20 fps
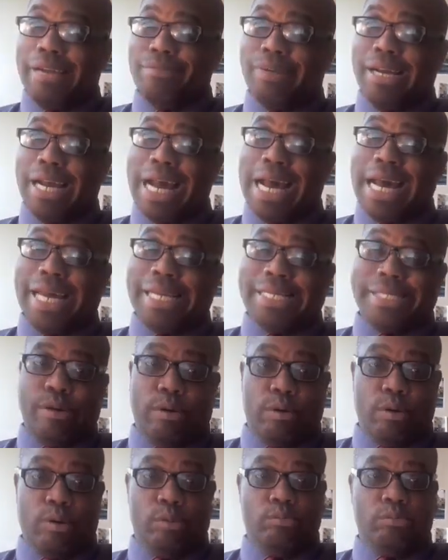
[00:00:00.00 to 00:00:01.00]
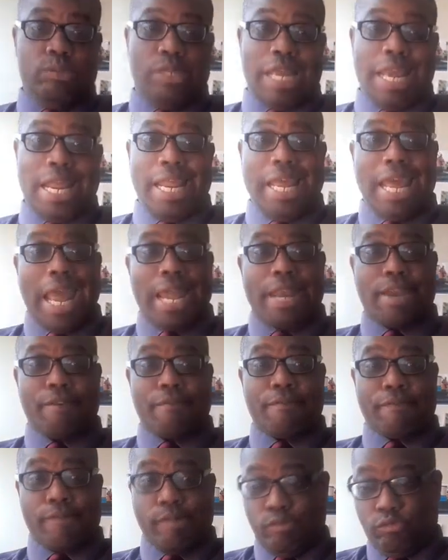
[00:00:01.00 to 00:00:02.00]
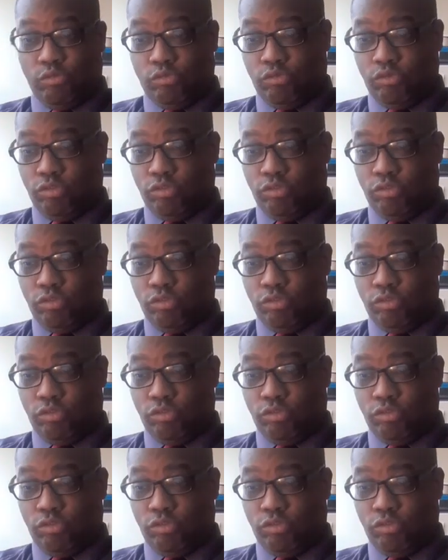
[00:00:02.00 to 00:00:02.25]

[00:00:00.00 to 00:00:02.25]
what God told him, and he ate the fruit.